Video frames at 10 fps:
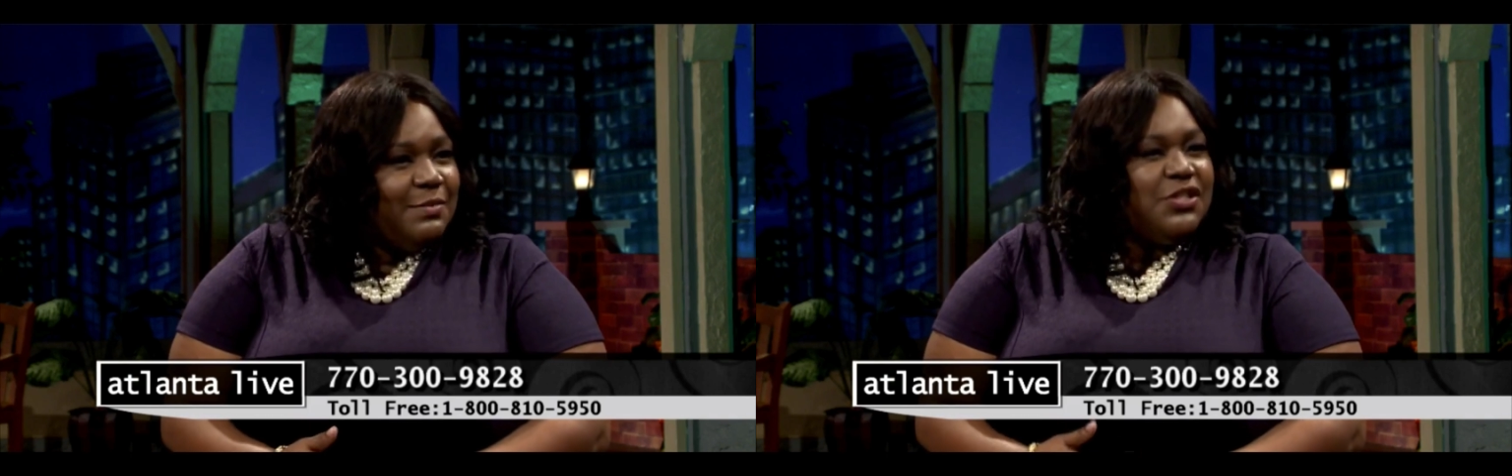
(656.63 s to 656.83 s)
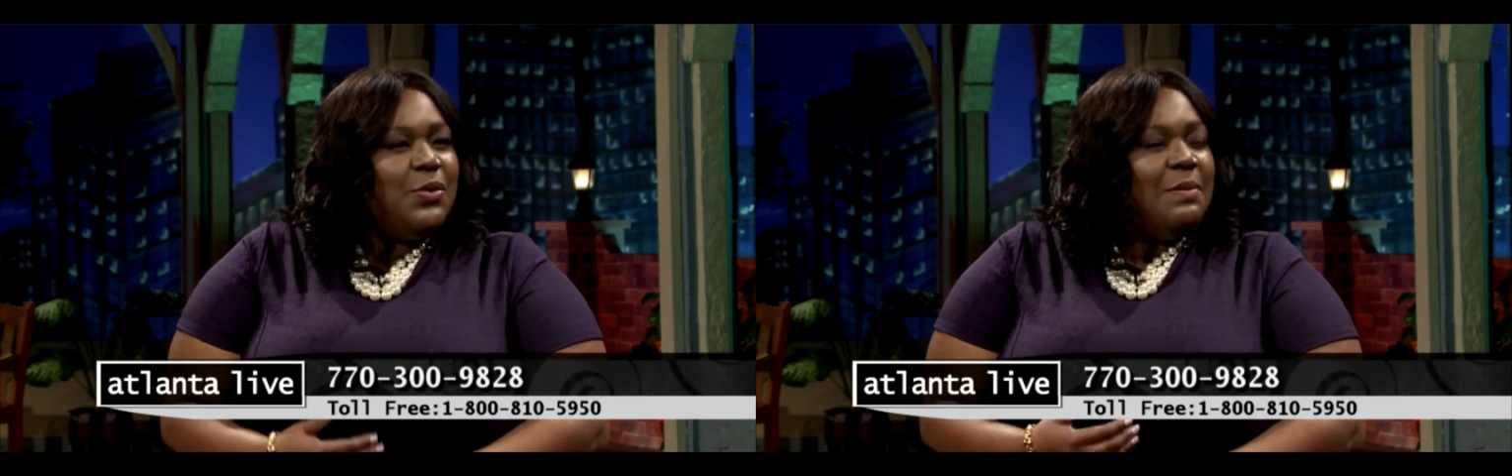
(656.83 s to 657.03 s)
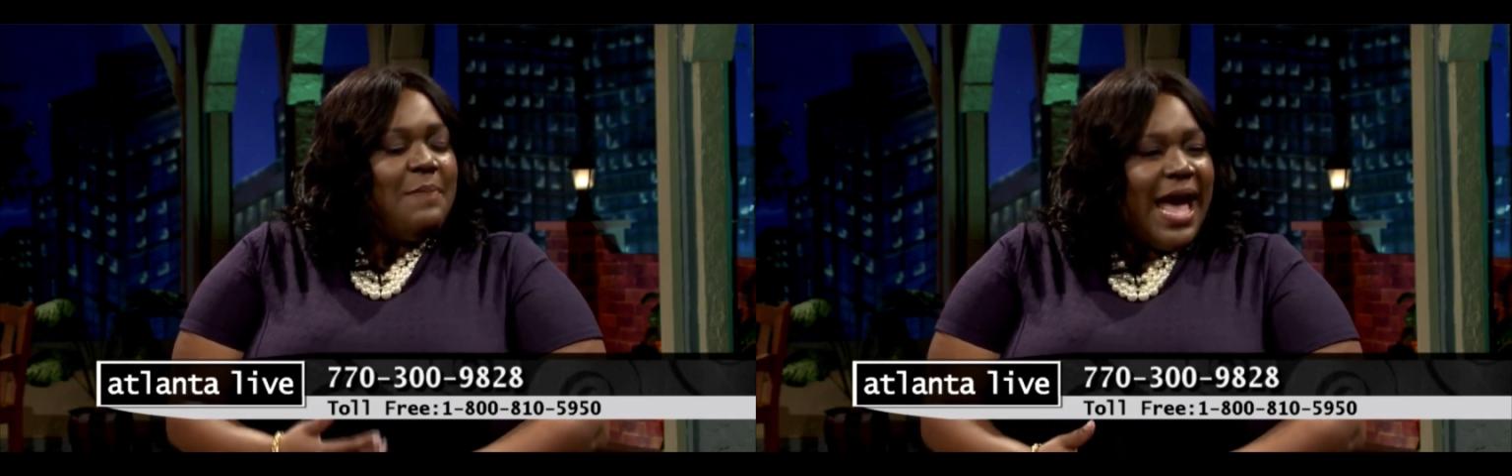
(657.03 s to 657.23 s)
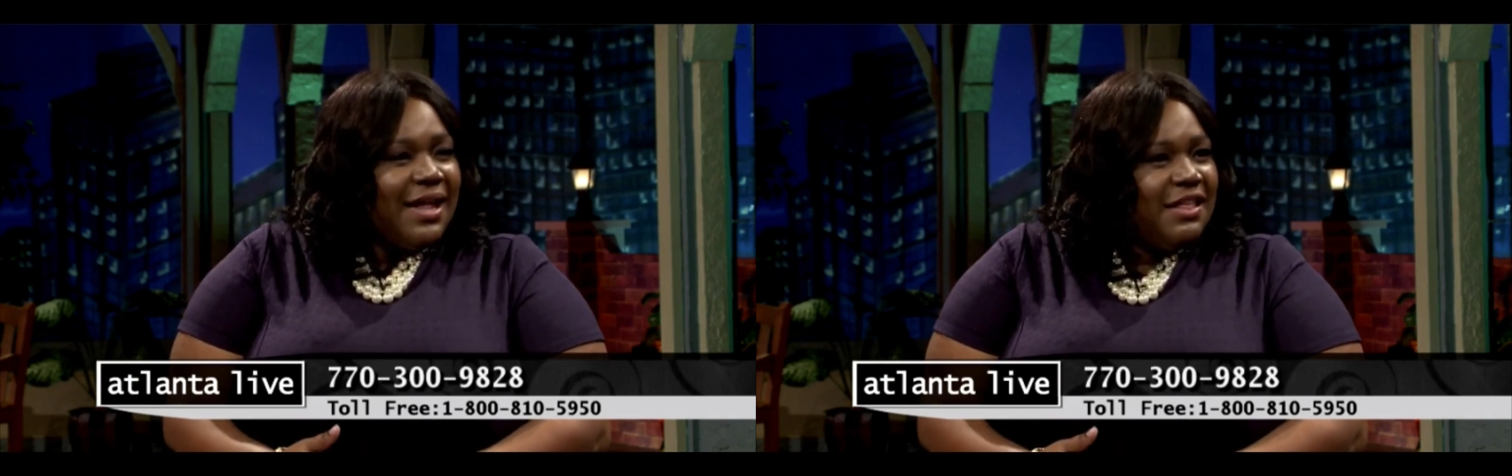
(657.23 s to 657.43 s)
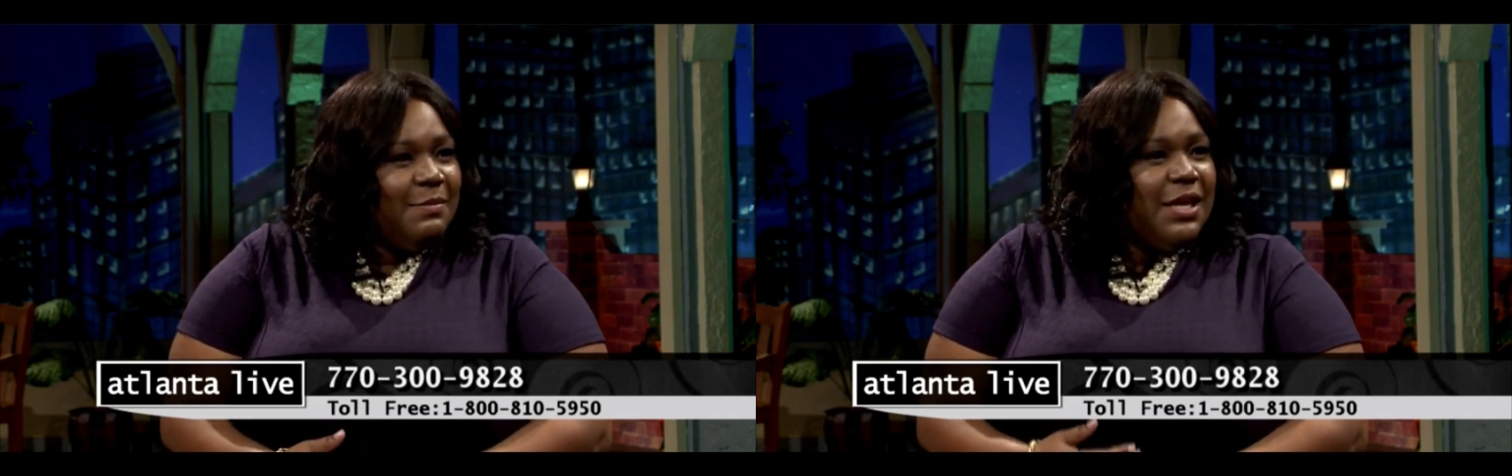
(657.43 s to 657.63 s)
to impact
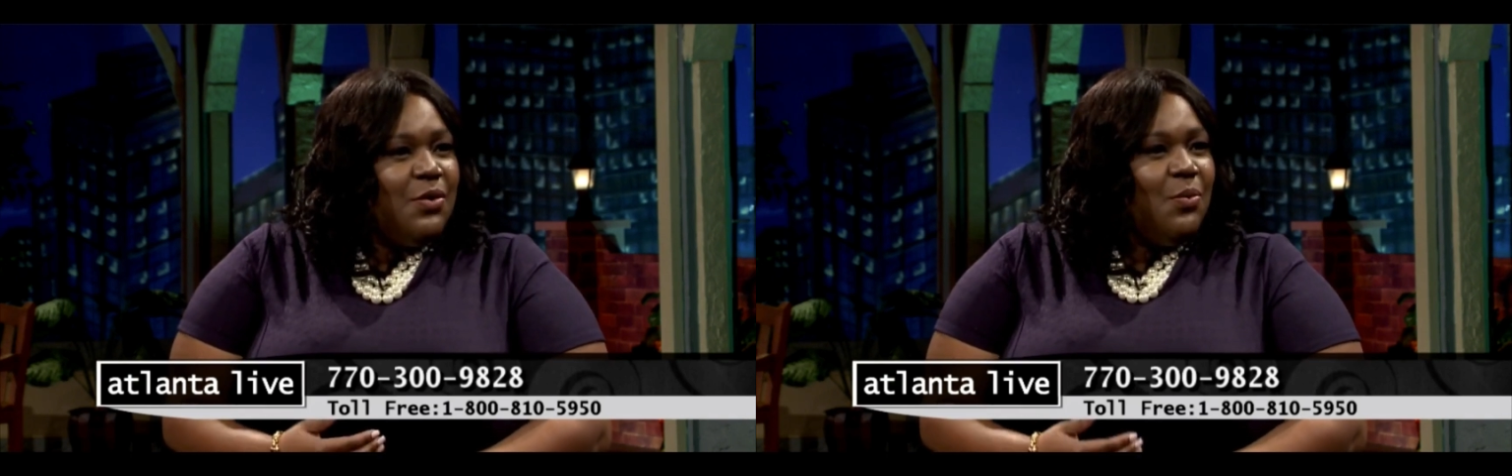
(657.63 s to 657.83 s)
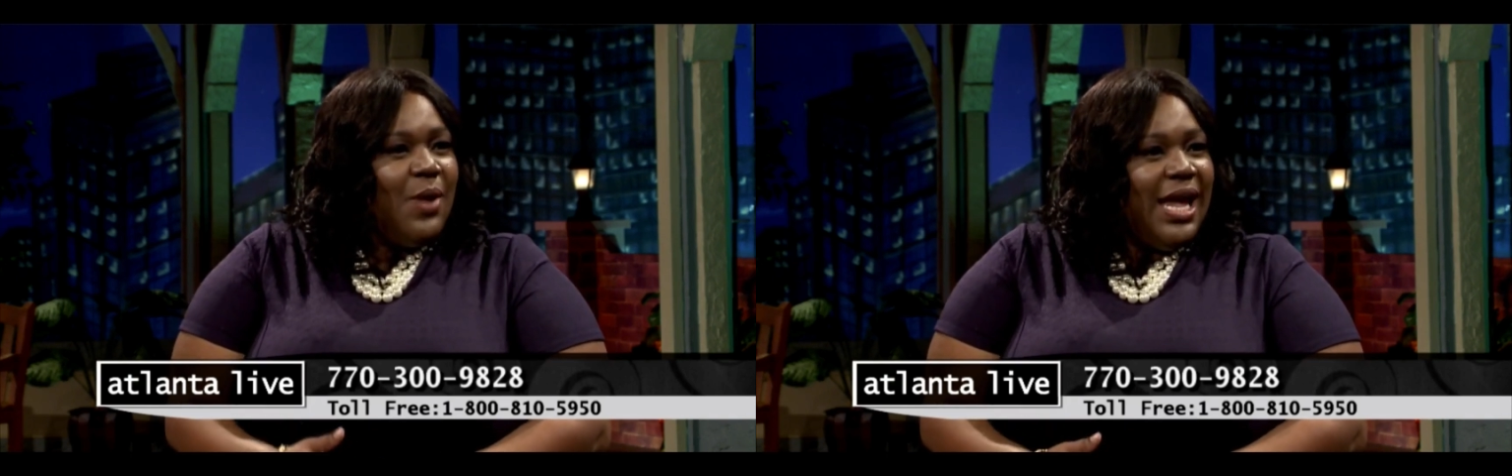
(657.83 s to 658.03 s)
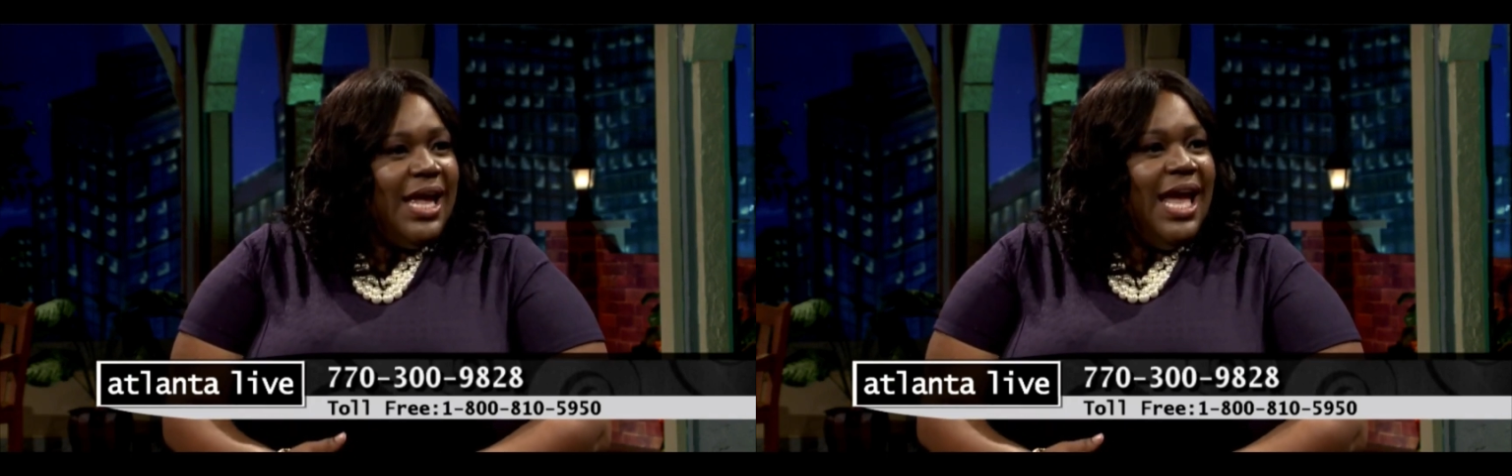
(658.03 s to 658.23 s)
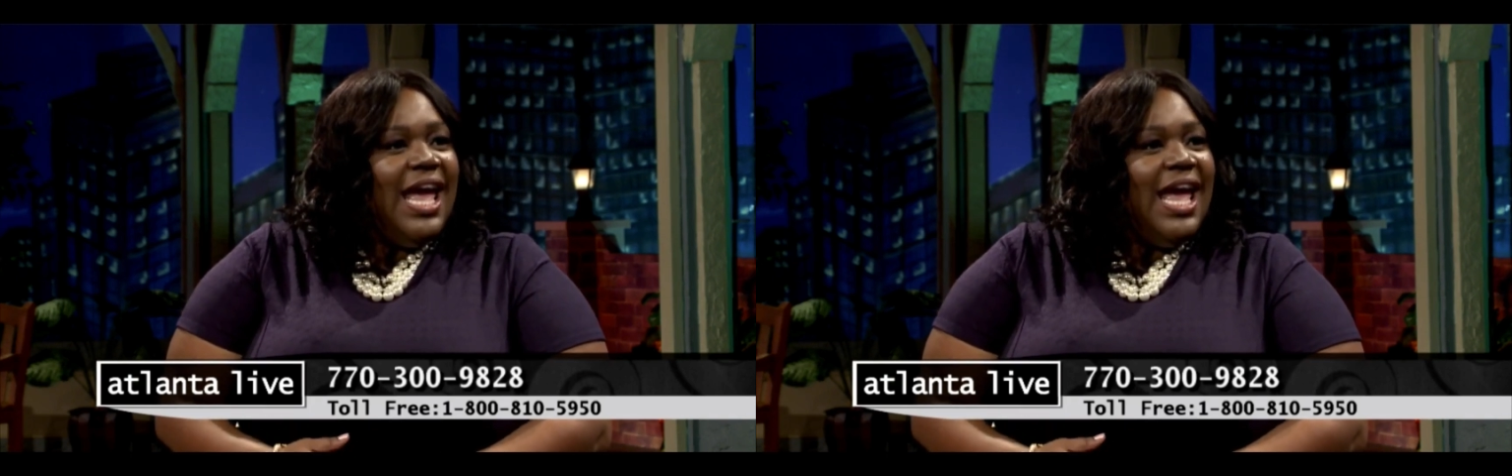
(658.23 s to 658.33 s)
them in a way,